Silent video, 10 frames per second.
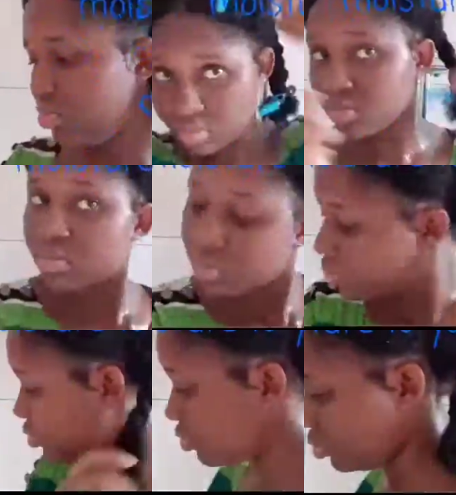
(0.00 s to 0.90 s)
washing
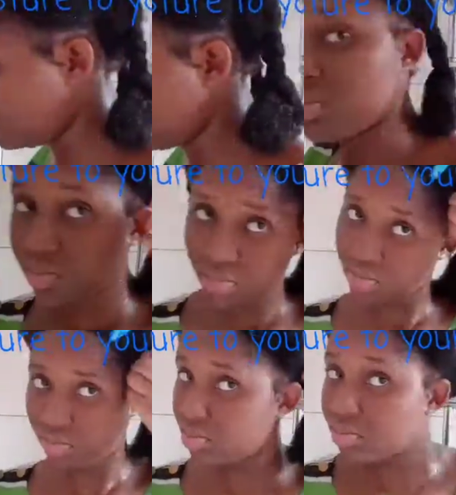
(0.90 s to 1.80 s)
my hair,
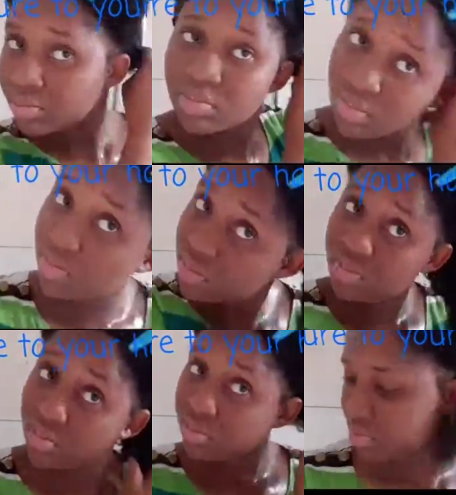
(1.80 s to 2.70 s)
I used the
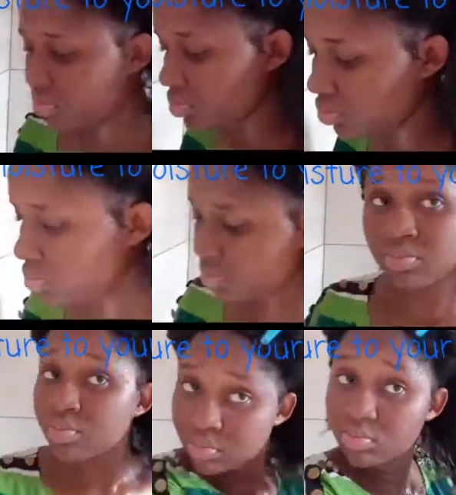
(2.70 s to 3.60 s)
LCO method, where for my